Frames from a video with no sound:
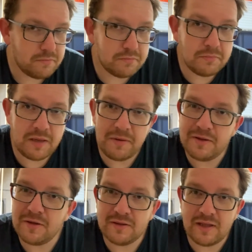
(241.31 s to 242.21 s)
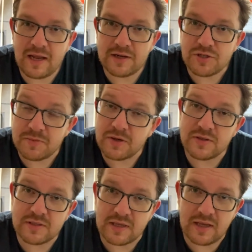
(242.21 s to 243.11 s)
maybe not the largest,
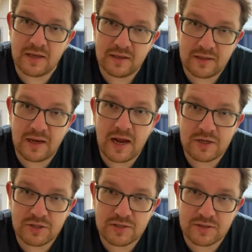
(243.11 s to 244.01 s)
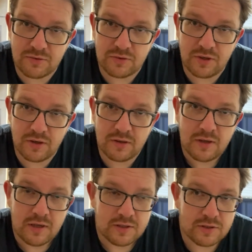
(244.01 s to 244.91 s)
because the largest studio
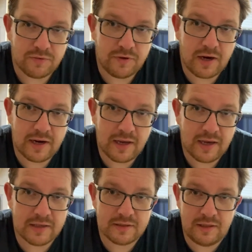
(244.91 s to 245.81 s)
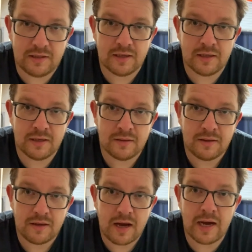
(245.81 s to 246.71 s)
so far I had
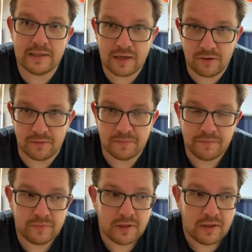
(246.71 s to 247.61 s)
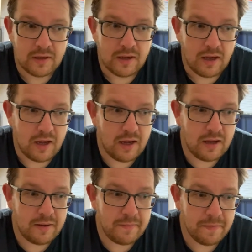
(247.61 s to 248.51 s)
in Idaho.
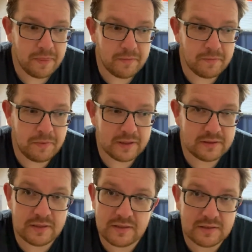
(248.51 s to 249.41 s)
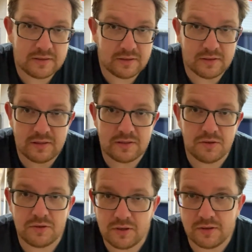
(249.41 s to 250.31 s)
But this
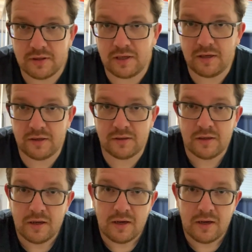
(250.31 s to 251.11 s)
studio here